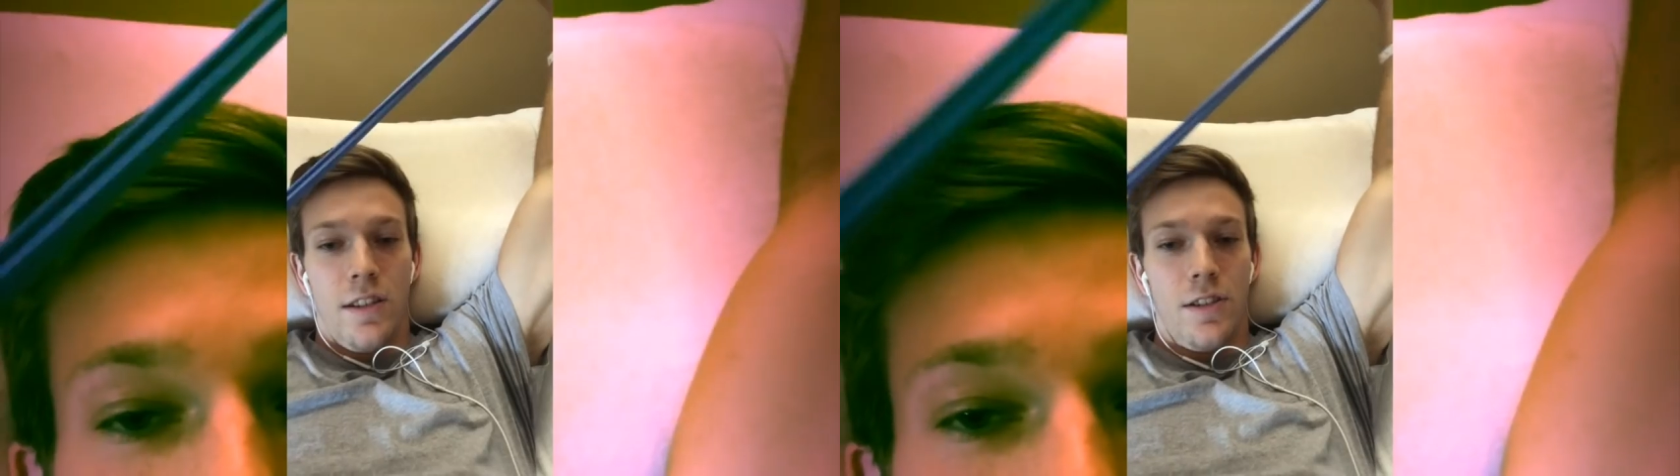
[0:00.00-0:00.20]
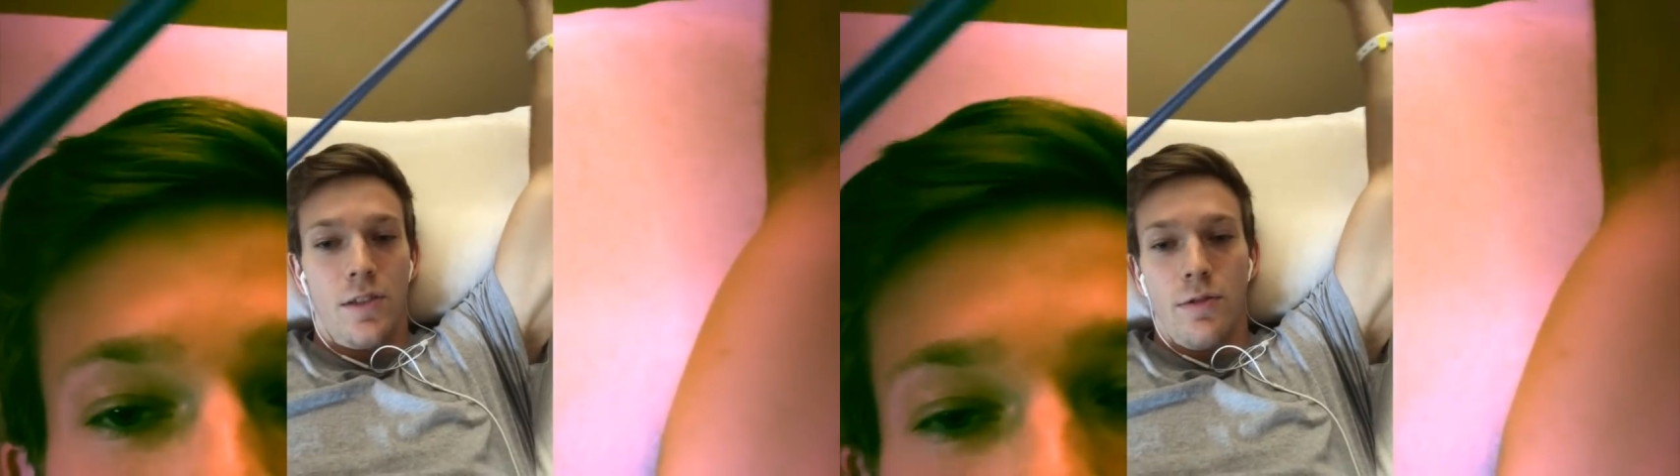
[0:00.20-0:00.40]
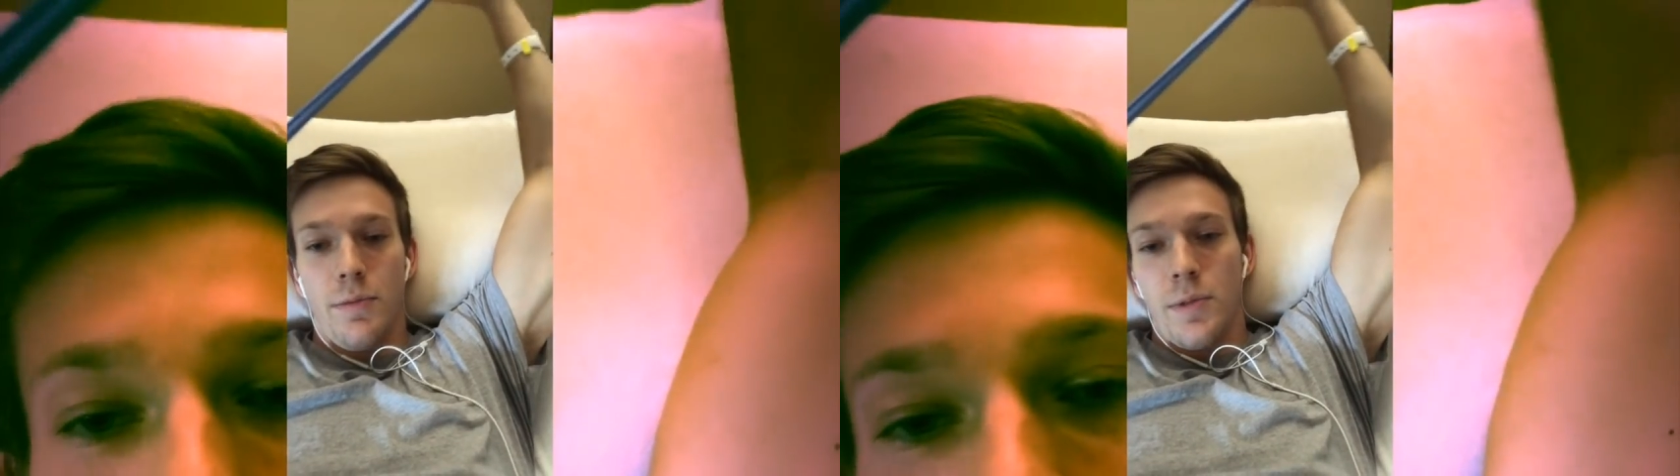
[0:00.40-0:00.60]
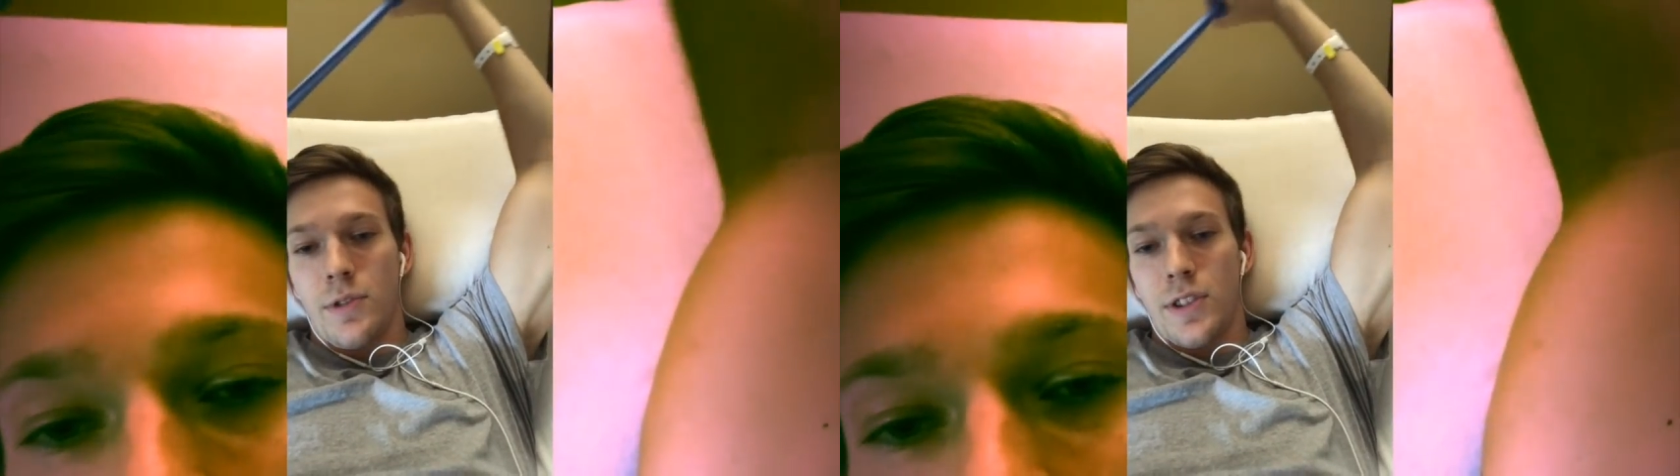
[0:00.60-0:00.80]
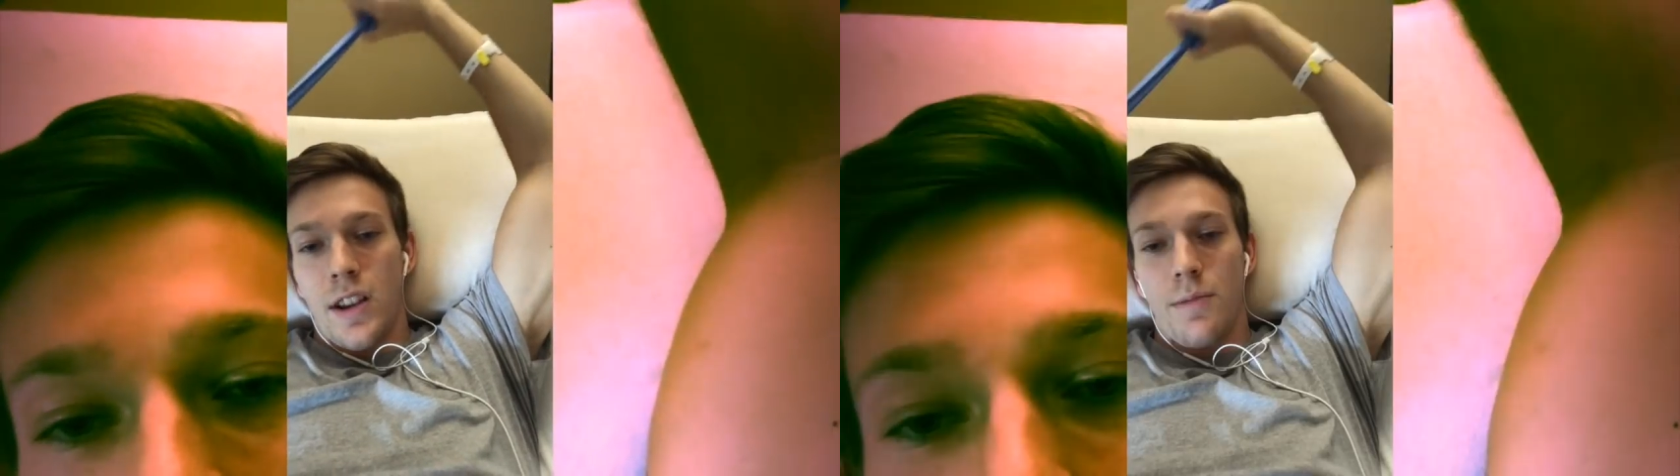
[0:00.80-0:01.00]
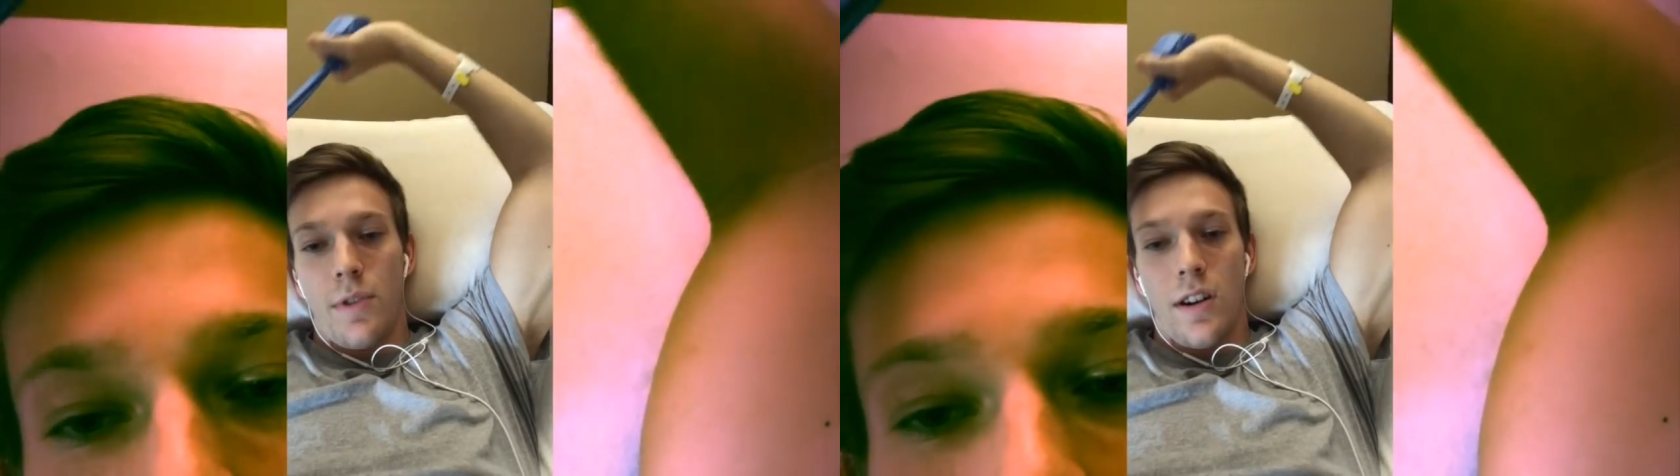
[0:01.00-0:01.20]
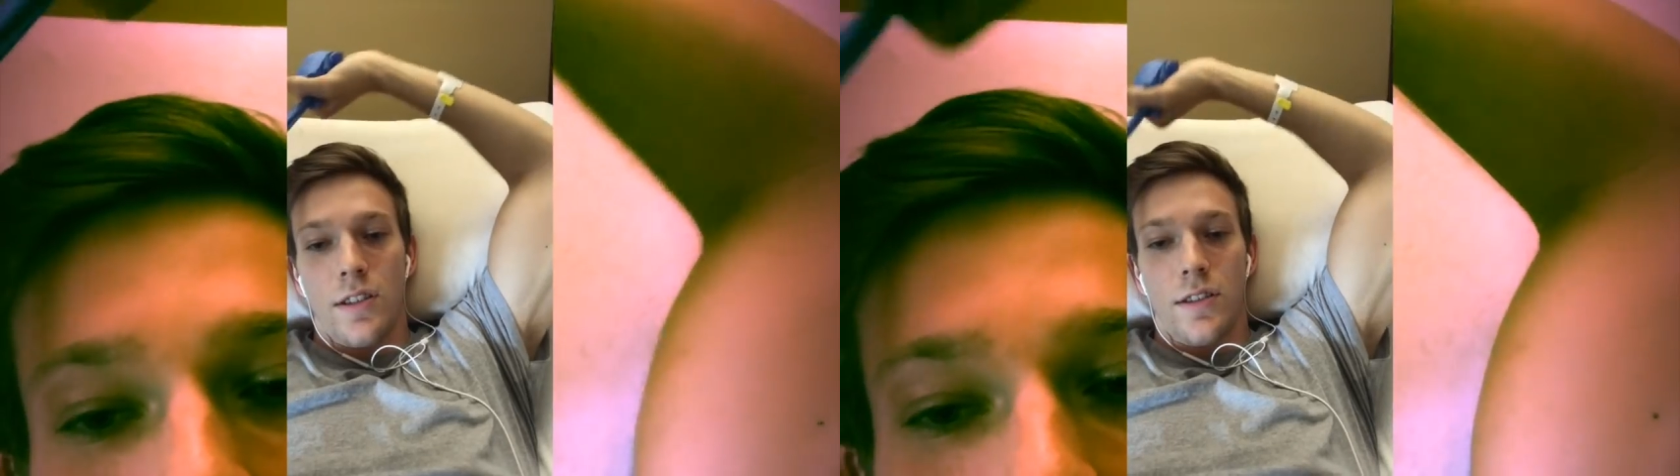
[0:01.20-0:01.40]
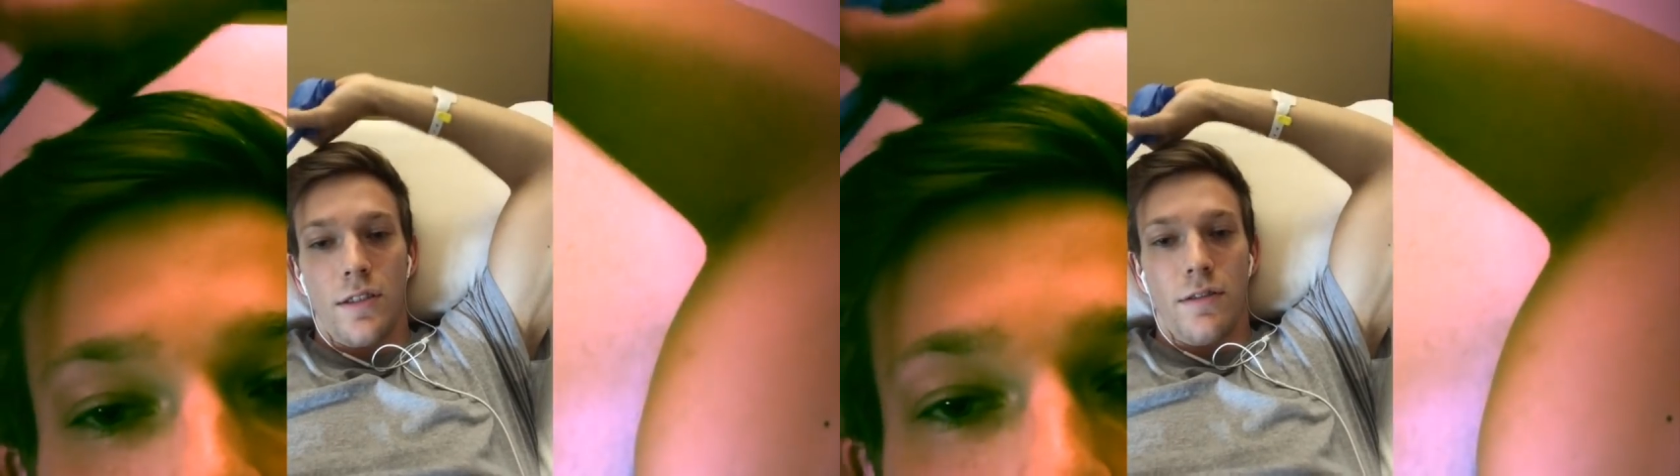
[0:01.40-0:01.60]
Just remember staying
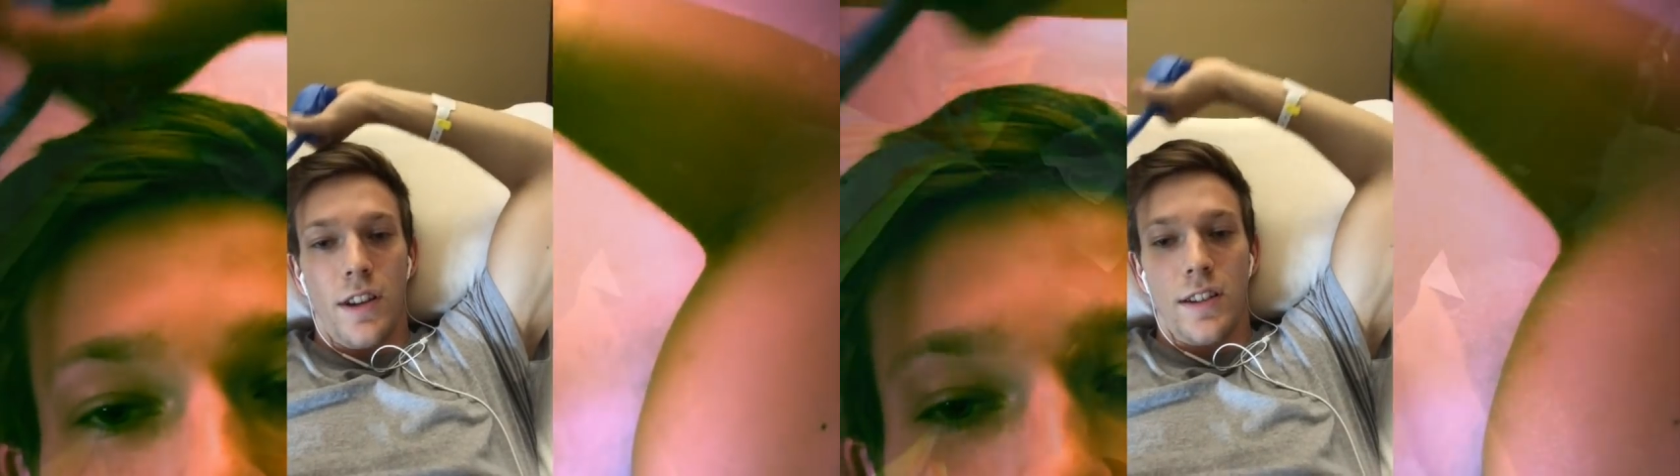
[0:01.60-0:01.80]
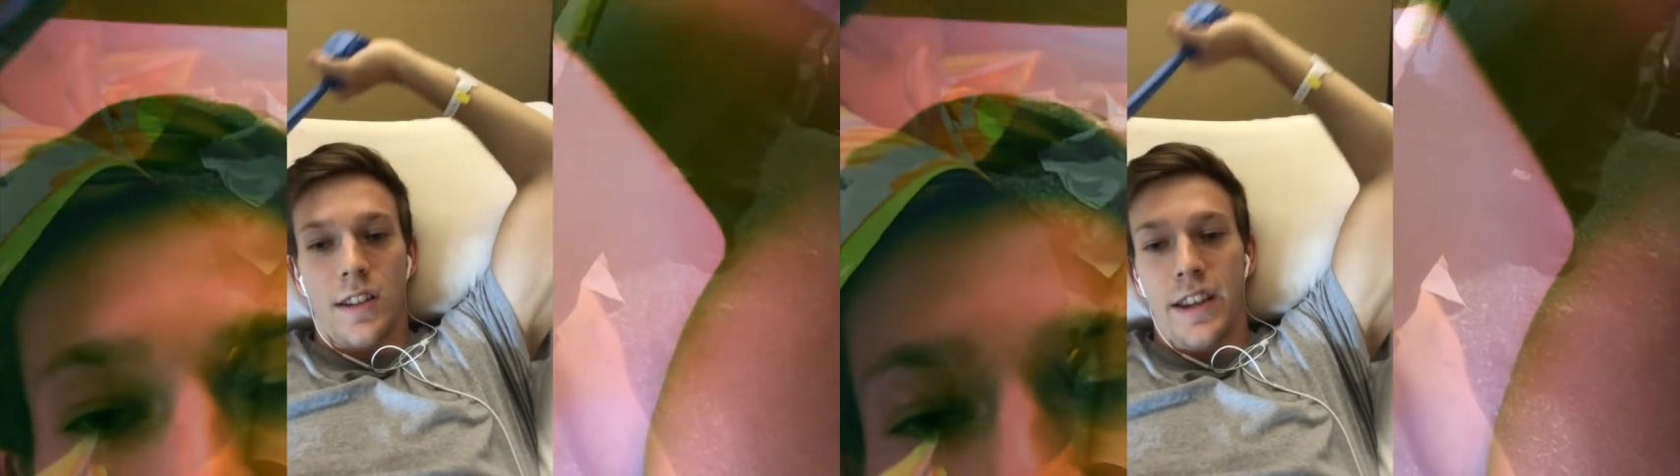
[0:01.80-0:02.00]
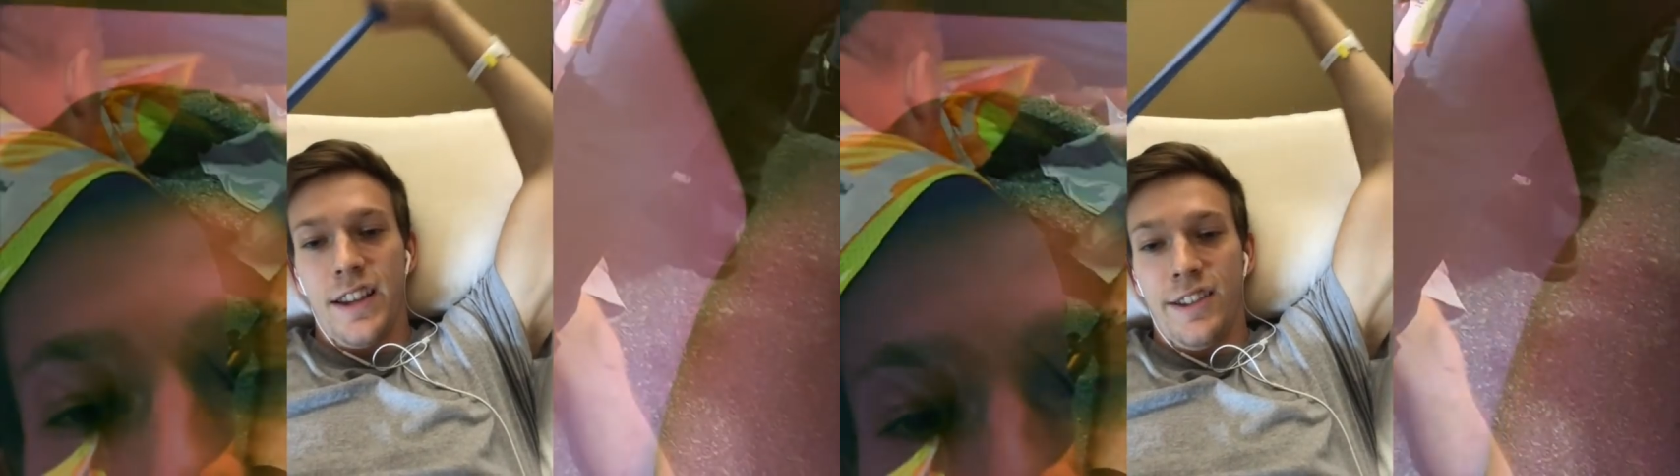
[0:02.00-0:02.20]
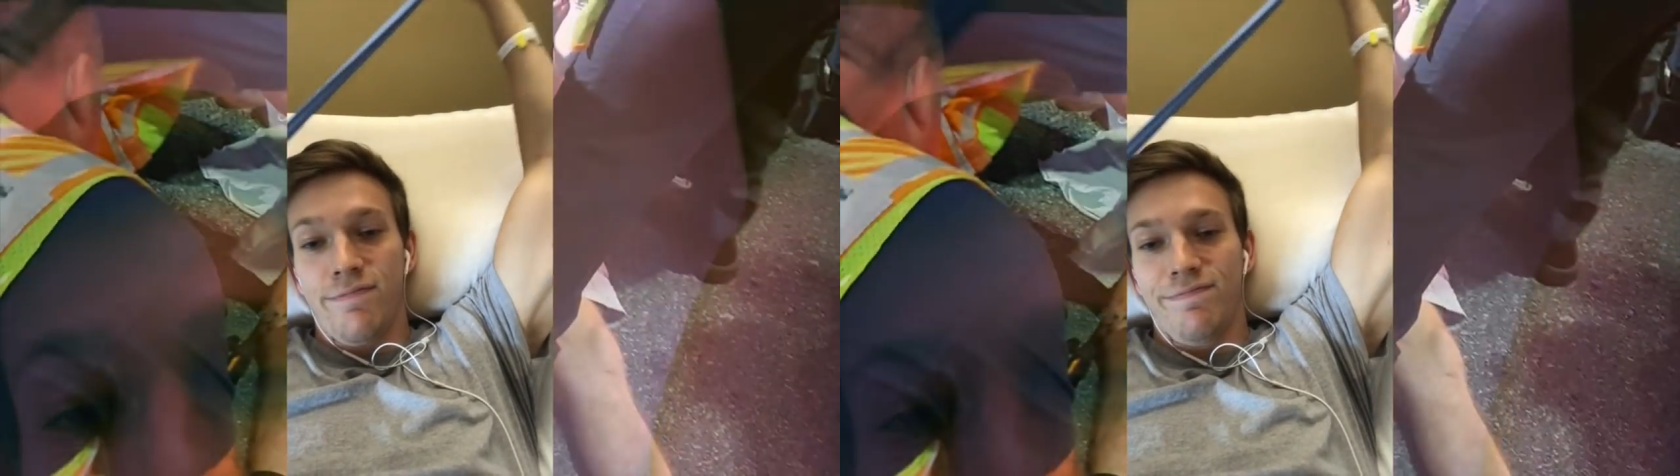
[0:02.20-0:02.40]
positive. That's the key.